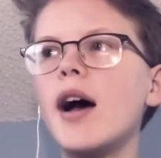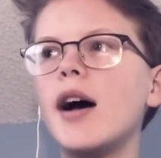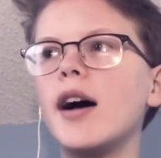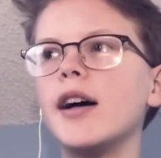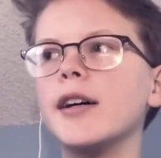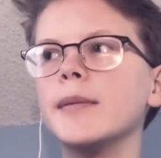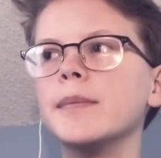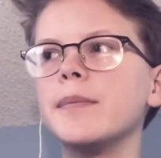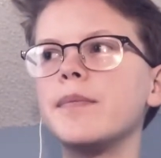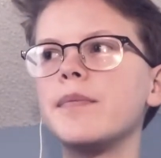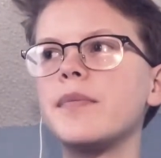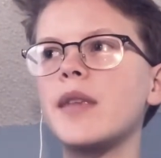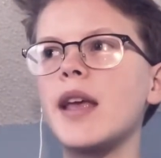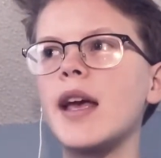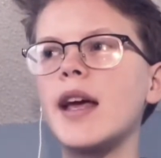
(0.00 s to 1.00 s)
and
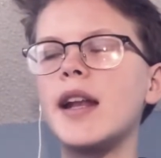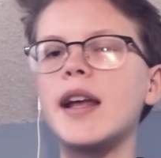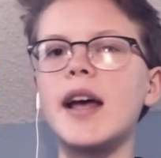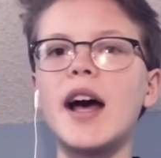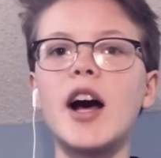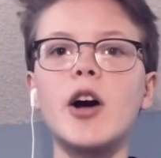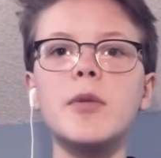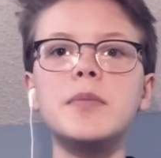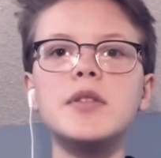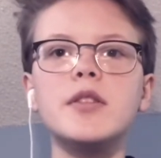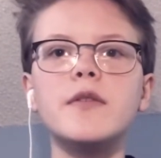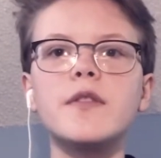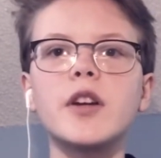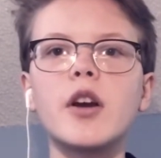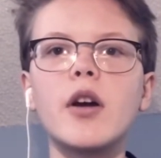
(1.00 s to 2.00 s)
it helps you
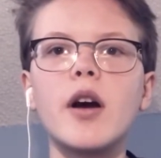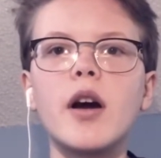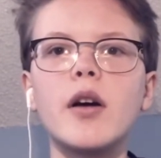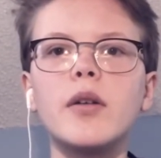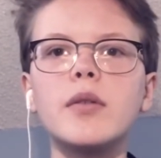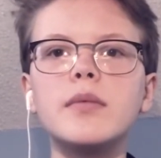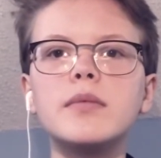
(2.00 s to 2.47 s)
figure out